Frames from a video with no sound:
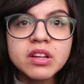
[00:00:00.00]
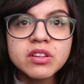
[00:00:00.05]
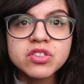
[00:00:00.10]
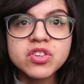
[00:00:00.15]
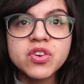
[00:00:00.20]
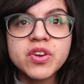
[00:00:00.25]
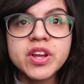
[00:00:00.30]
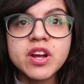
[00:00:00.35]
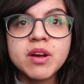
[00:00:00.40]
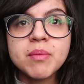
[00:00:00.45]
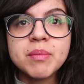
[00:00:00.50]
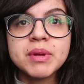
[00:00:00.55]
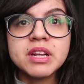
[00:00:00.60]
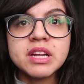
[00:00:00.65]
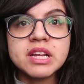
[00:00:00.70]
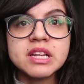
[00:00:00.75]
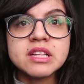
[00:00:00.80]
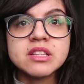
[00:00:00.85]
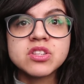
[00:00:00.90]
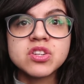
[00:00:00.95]
So here I'm
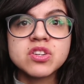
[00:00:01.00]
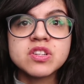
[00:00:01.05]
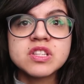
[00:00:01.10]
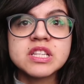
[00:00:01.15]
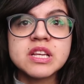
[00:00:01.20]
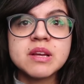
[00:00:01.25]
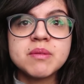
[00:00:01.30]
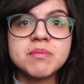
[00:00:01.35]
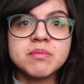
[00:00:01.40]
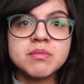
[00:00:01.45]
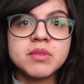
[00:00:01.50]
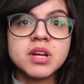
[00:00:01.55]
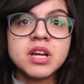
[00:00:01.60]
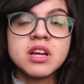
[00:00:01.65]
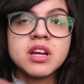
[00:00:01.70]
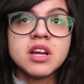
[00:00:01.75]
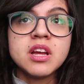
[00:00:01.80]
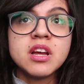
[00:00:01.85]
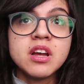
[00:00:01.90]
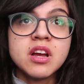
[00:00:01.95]
gonna insert some
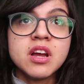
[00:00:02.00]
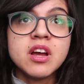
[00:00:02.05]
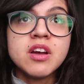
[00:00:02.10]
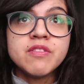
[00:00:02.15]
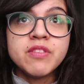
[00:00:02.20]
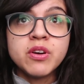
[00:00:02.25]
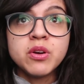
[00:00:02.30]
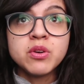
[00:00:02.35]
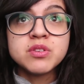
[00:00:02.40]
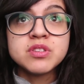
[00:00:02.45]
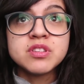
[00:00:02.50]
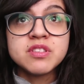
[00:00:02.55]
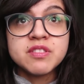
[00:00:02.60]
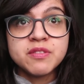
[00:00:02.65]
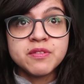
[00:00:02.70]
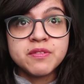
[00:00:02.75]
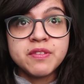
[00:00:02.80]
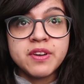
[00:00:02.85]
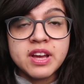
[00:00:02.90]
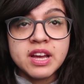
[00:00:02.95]
photos
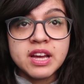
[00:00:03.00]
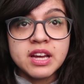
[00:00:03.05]
of